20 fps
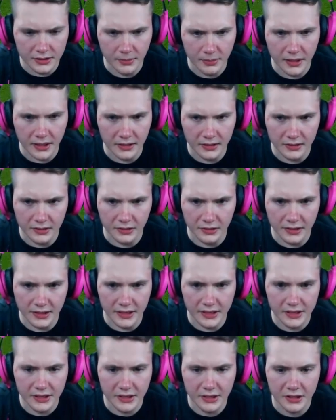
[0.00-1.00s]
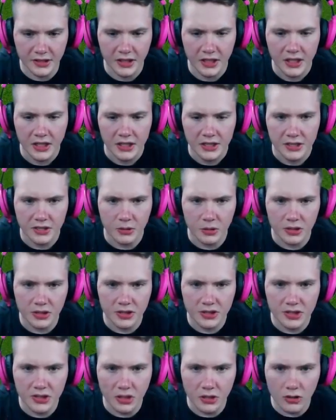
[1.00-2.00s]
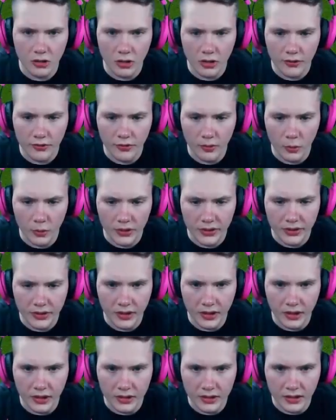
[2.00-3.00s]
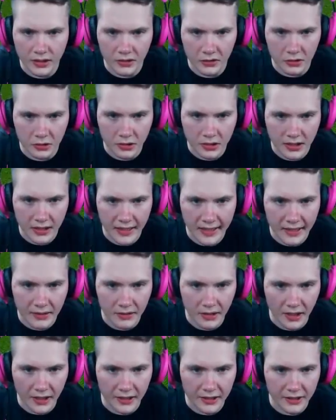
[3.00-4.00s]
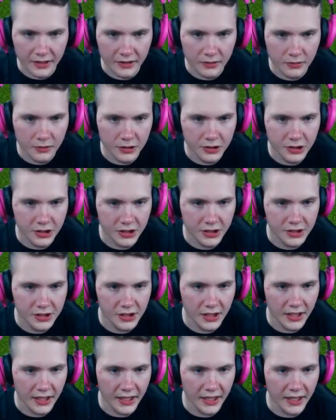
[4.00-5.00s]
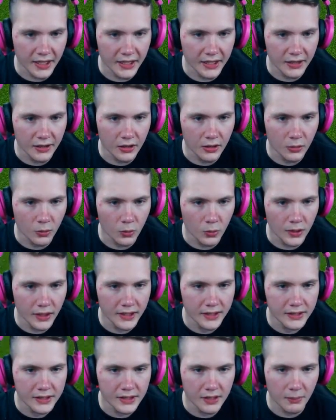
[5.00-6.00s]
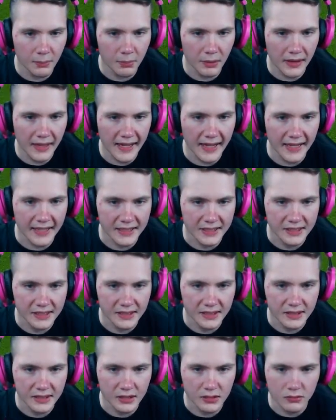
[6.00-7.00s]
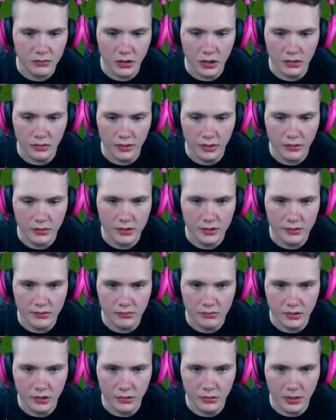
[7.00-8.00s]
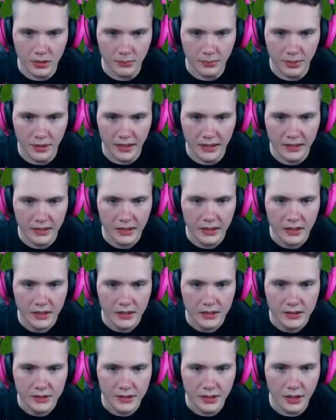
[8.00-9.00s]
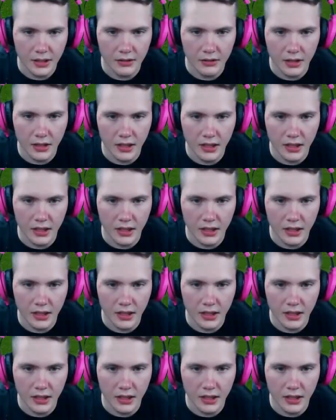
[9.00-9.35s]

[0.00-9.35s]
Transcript: make it a little easier. So we're gonna start off with the little cloud icon, which is a wind blast. Wow, that was a little bit of ping. So